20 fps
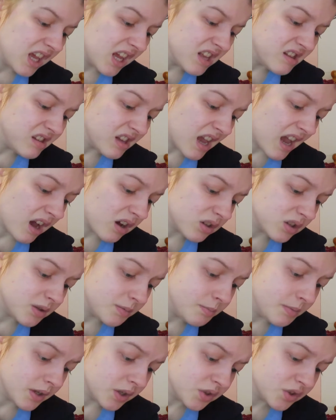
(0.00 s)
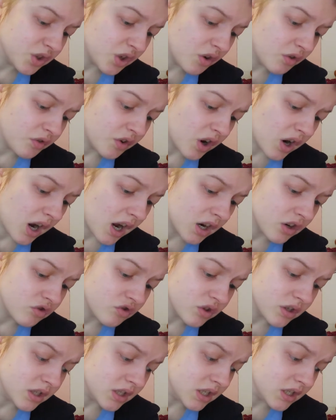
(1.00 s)
It's a house built over
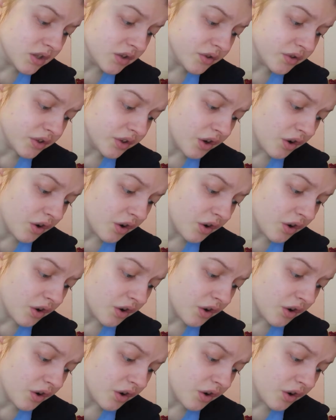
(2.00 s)
100 years